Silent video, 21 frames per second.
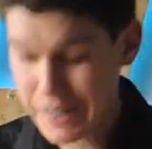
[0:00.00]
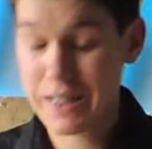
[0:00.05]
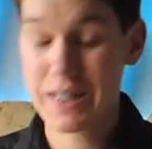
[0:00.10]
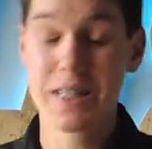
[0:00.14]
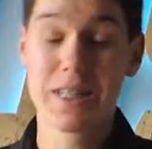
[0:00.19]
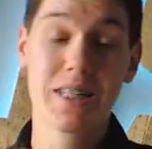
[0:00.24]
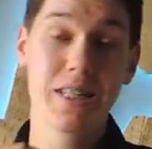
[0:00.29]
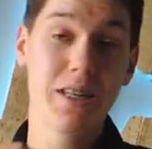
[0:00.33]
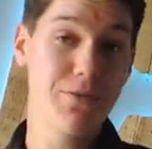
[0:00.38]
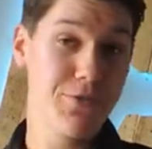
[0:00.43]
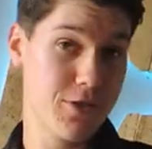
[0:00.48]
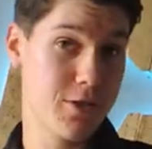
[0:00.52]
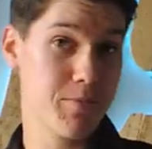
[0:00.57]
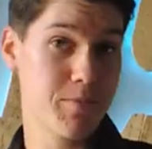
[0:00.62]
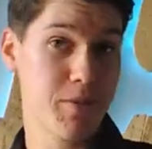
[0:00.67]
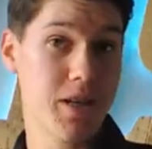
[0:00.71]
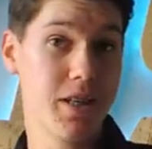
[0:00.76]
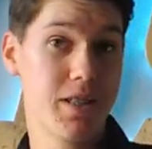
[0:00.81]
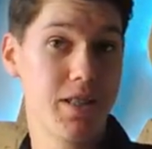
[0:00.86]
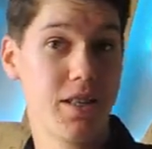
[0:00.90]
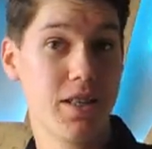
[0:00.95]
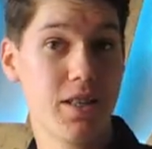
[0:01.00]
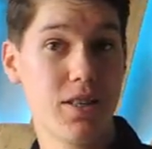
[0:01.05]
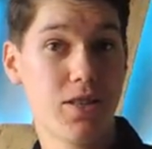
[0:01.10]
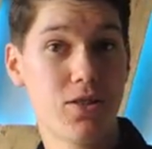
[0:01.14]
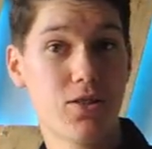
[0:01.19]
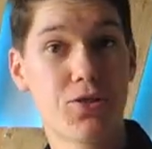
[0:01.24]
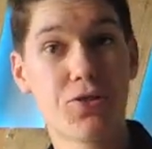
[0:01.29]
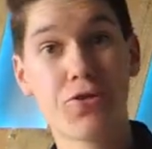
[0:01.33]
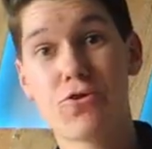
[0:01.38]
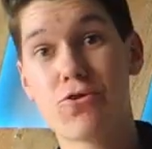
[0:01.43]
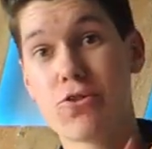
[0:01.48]
and give some
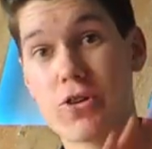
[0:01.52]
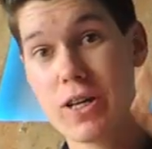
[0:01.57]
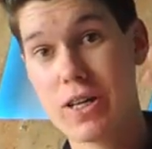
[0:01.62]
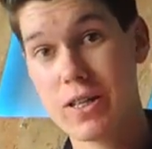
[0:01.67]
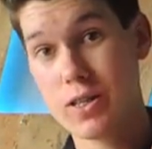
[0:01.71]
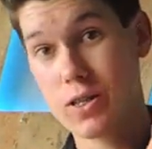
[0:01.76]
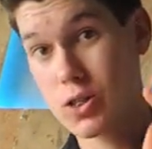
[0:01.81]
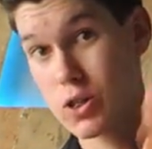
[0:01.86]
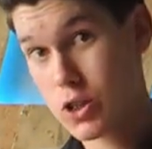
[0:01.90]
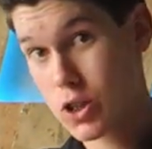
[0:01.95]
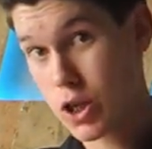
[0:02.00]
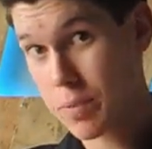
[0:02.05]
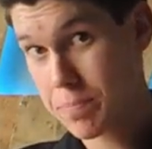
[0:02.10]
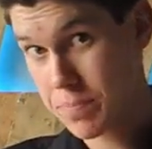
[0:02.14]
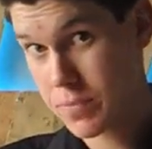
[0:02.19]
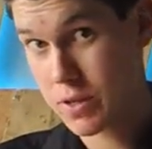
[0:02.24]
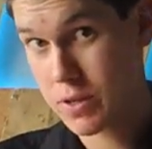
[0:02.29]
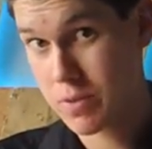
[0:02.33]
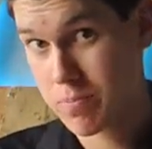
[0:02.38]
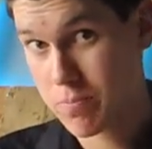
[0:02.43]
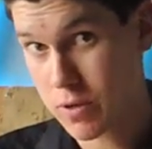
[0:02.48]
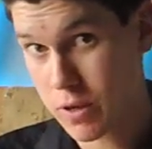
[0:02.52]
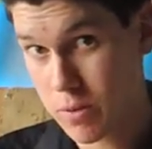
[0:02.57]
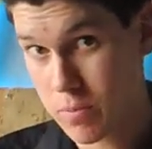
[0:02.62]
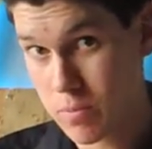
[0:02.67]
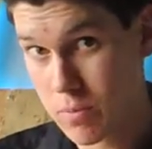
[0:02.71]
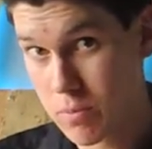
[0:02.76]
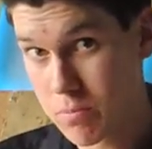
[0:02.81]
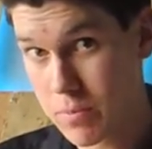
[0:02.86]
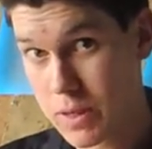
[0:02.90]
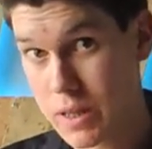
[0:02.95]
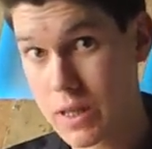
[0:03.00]
ideas to try and stop this
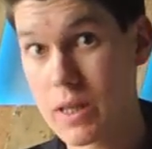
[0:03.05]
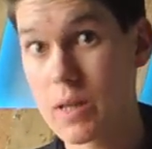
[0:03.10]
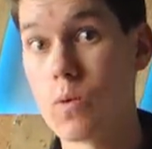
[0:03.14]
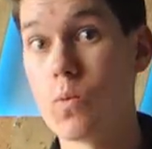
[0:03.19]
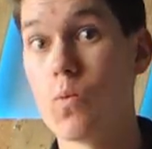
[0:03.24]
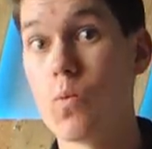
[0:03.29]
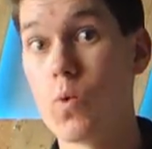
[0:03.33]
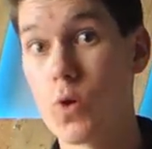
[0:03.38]
problem getting